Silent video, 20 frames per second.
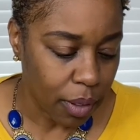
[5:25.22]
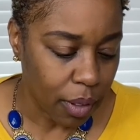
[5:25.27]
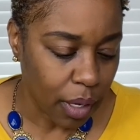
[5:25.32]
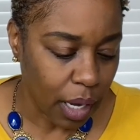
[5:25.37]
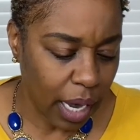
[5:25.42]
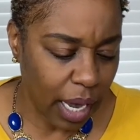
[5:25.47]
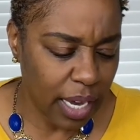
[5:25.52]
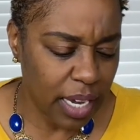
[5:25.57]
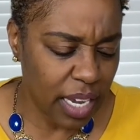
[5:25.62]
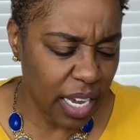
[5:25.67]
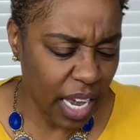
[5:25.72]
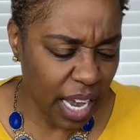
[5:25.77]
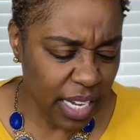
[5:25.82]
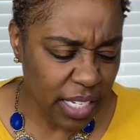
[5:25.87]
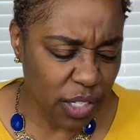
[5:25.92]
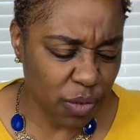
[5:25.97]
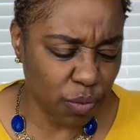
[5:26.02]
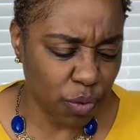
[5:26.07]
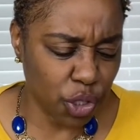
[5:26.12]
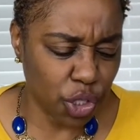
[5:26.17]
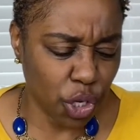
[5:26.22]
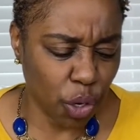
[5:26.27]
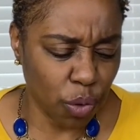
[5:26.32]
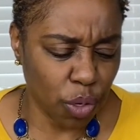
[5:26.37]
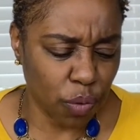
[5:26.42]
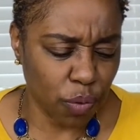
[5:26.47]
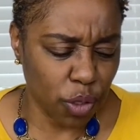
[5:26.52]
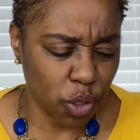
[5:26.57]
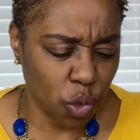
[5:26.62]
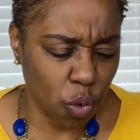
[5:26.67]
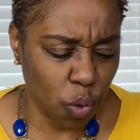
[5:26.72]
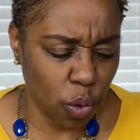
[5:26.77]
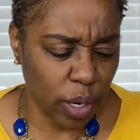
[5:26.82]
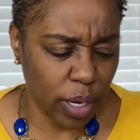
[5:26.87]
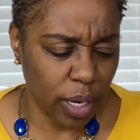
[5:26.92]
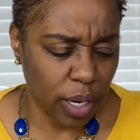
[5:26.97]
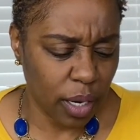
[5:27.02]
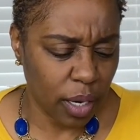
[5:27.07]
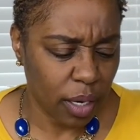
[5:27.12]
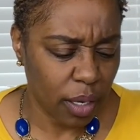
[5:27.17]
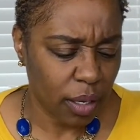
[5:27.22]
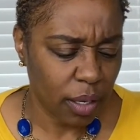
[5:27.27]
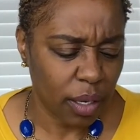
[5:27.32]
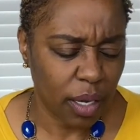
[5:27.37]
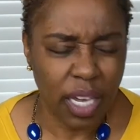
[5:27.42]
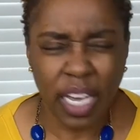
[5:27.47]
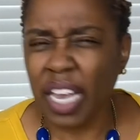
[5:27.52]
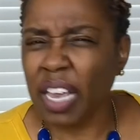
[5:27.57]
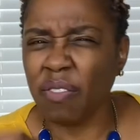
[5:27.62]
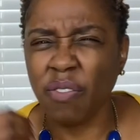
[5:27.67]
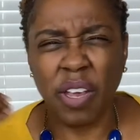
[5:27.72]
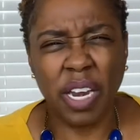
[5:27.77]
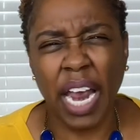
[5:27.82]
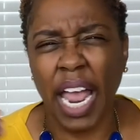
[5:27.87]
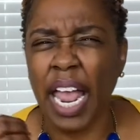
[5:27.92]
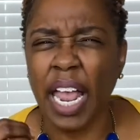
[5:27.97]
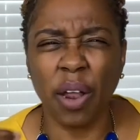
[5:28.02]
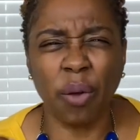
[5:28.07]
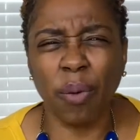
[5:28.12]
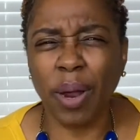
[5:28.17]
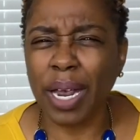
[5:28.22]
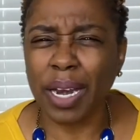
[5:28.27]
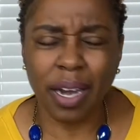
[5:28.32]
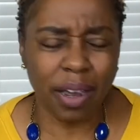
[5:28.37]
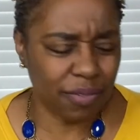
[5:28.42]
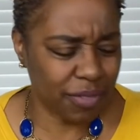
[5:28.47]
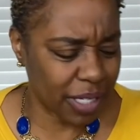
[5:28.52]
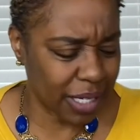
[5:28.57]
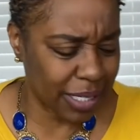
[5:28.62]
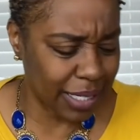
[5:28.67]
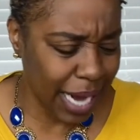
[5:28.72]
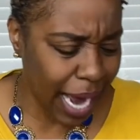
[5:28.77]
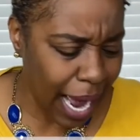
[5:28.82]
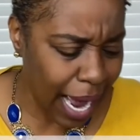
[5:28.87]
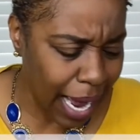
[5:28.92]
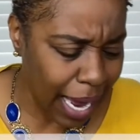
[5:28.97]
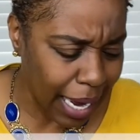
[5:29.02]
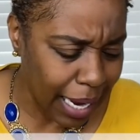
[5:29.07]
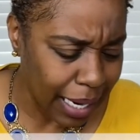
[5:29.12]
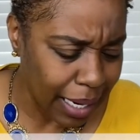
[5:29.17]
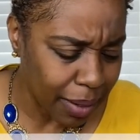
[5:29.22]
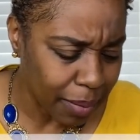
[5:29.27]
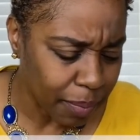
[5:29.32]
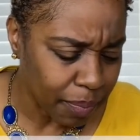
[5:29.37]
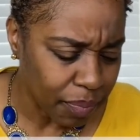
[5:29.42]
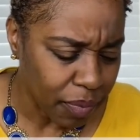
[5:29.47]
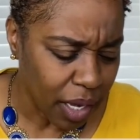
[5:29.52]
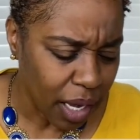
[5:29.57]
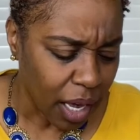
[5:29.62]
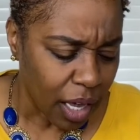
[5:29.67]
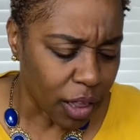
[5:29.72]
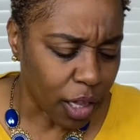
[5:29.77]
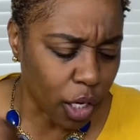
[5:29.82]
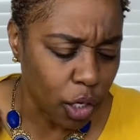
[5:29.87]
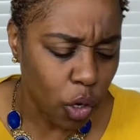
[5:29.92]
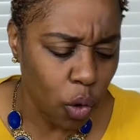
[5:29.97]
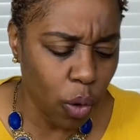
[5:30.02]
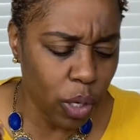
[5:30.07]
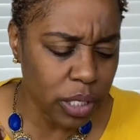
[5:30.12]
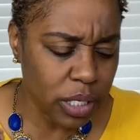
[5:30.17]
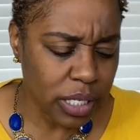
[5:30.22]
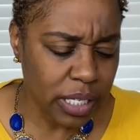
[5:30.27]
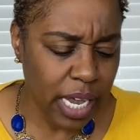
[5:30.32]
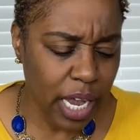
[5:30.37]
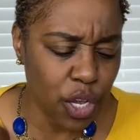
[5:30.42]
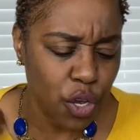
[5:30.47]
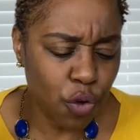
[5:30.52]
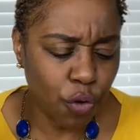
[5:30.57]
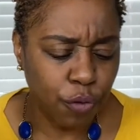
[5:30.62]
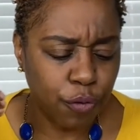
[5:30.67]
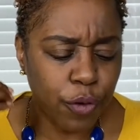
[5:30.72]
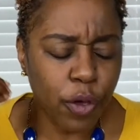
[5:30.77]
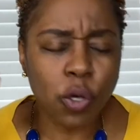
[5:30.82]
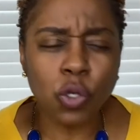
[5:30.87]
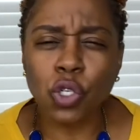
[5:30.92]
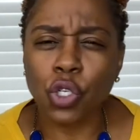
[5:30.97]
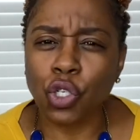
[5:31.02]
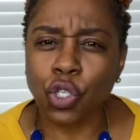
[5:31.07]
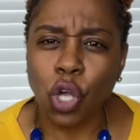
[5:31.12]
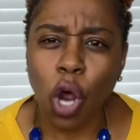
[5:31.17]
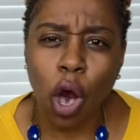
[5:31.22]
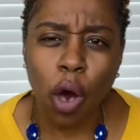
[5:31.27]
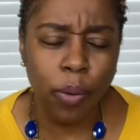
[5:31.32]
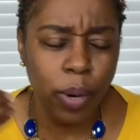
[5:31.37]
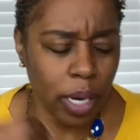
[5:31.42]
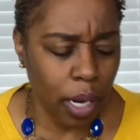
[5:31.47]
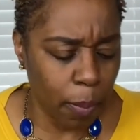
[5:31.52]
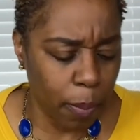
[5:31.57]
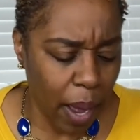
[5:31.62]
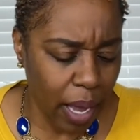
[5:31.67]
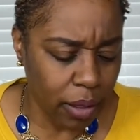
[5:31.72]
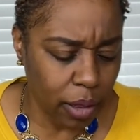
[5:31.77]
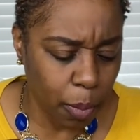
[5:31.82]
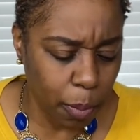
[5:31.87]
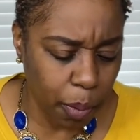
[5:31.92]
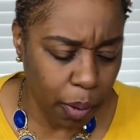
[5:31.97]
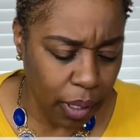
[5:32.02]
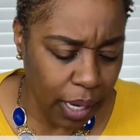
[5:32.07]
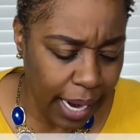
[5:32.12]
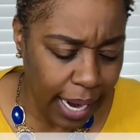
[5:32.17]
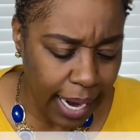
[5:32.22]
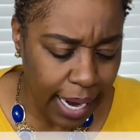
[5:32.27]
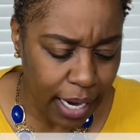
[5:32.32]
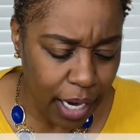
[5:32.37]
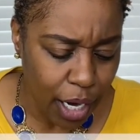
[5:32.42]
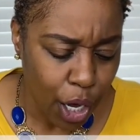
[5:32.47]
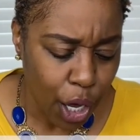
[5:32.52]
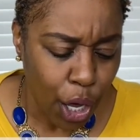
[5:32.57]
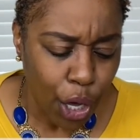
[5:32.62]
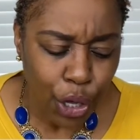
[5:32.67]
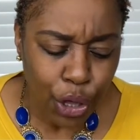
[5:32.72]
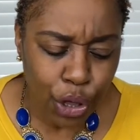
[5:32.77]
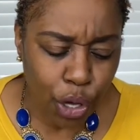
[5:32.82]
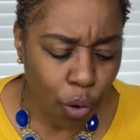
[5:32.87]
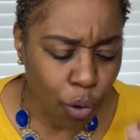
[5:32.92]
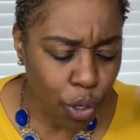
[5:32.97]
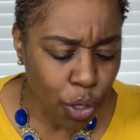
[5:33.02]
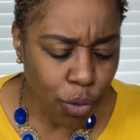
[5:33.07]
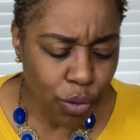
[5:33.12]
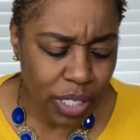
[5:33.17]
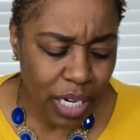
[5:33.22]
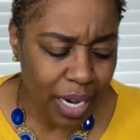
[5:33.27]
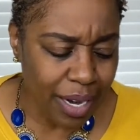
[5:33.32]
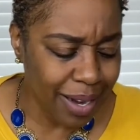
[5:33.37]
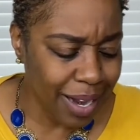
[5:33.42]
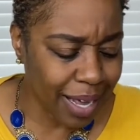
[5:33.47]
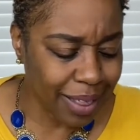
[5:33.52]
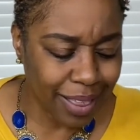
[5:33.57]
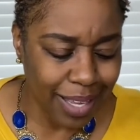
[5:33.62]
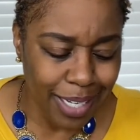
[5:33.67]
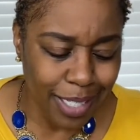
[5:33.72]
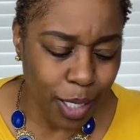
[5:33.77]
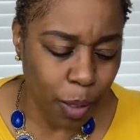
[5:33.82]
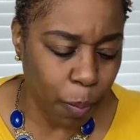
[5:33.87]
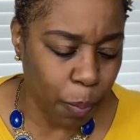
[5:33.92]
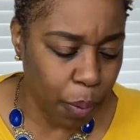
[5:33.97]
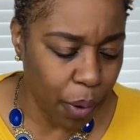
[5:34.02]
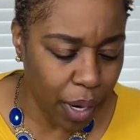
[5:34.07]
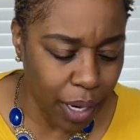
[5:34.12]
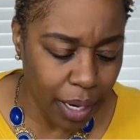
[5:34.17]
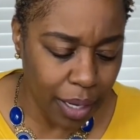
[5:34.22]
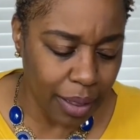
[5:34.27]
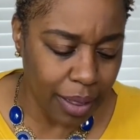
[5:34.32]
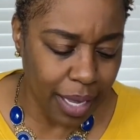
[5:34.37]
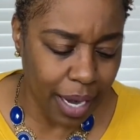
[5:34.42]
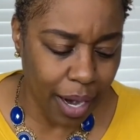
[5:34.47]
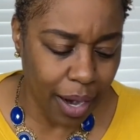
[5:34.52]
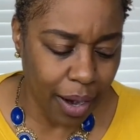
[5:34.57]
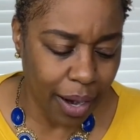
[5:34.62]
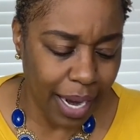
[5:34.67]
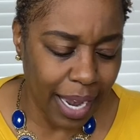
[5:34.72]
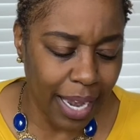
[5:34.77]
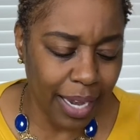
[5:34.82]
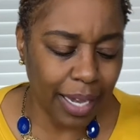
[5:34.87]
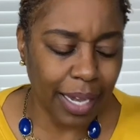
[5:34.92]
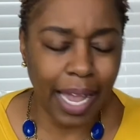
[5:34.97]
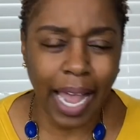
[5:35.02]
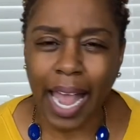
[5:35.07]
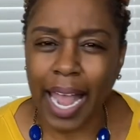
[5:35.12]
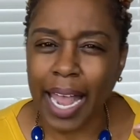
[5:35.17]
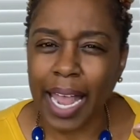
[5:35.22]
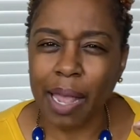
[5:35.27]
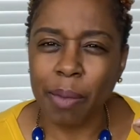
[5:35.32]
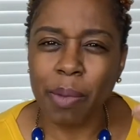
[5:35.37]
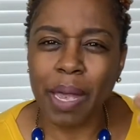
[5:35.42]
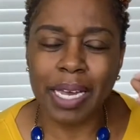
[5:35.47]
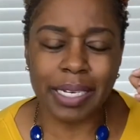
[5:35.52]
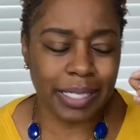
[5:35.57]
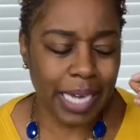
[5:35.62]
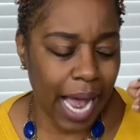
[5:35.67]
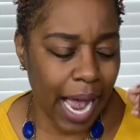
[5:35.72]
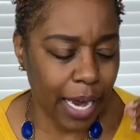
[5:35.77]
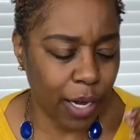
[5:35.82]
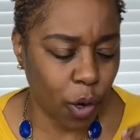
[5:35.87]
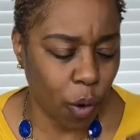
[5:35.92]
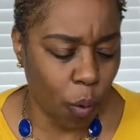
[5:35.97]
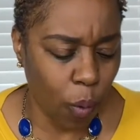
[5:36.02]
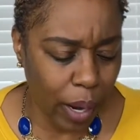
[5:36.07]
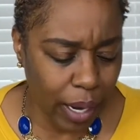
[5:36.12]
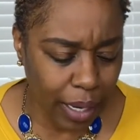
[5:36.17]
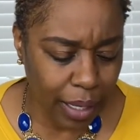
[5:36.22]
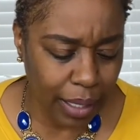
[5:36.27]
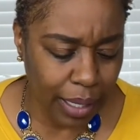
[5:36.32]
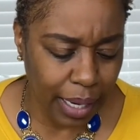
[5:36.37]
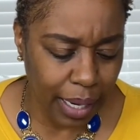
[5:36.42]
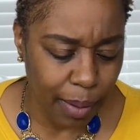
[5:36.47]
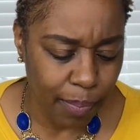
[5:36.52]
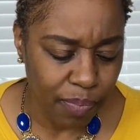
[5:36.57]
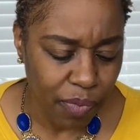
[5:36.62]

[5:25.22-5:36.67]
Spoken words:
And yes, Jonah retorted, even angry enough to die. The Lord said, you feel sorry about the plant. Though you did nothing to put it there, it came and died quickly.